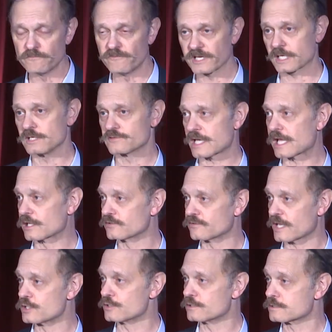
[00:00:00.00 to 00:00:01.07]
Vicki's
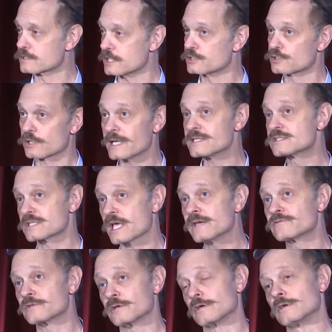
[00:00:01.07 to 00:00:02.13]
Alexander teacher had
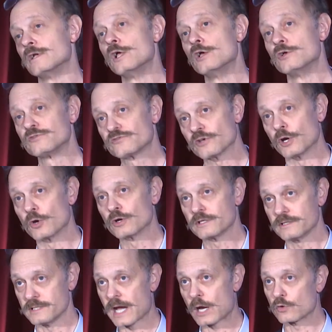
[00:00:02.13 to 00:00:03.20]
saved her. So
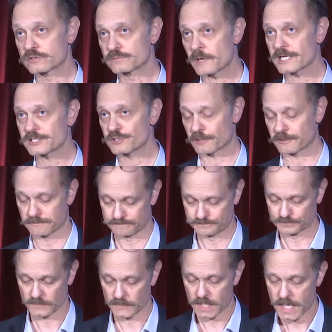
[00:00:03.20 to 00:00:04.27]
now it was my turn.
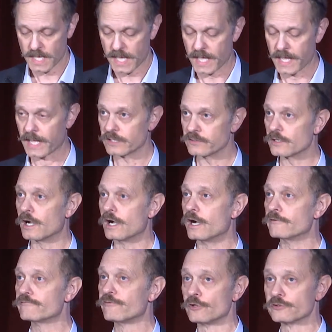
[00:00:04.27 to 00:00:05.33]
And
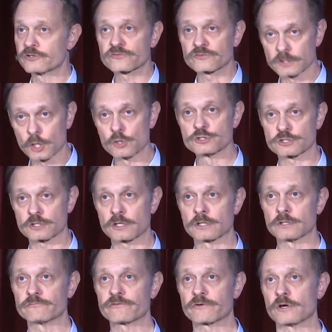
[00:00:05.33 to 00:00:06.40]
full
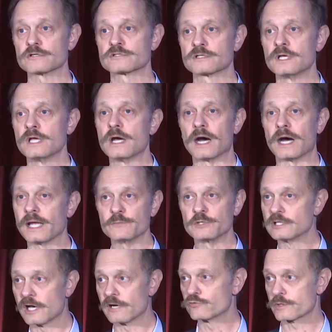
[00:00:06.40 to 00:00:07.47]
disclosure first, I'm
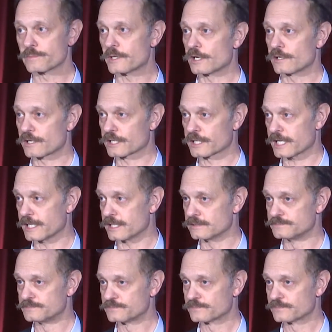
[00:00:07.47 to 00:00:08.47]
in love with Barrett Arkea.